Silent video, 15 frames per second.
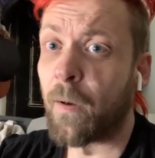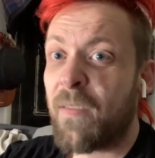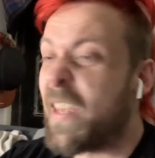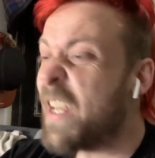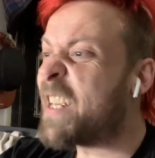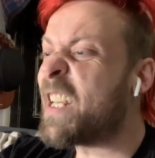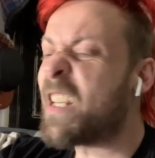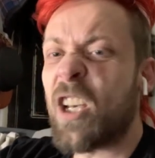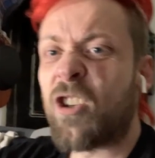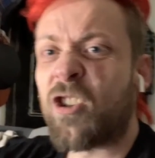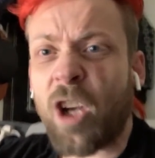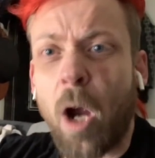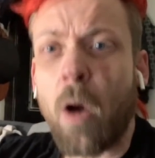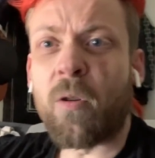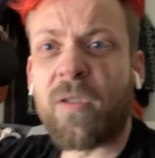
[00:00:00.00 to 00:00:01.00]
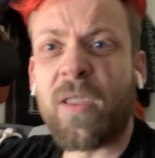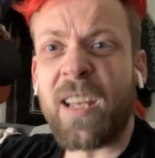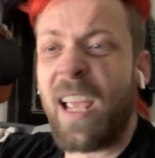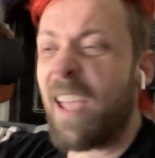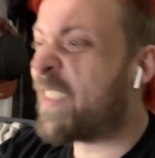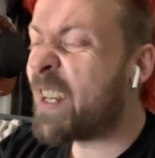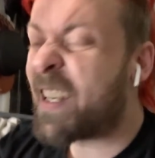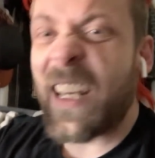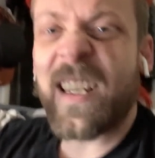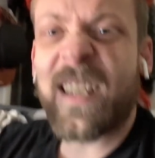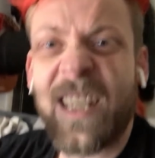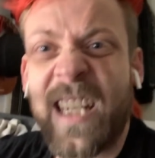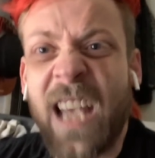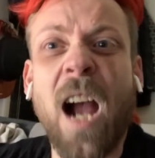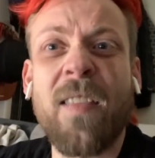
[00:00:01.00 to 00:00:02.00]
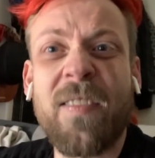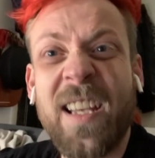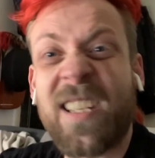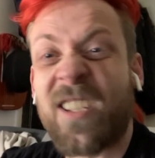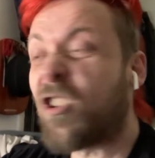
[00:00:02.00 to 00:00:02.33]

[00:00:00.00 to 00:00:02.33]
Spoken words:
This is a joke that, this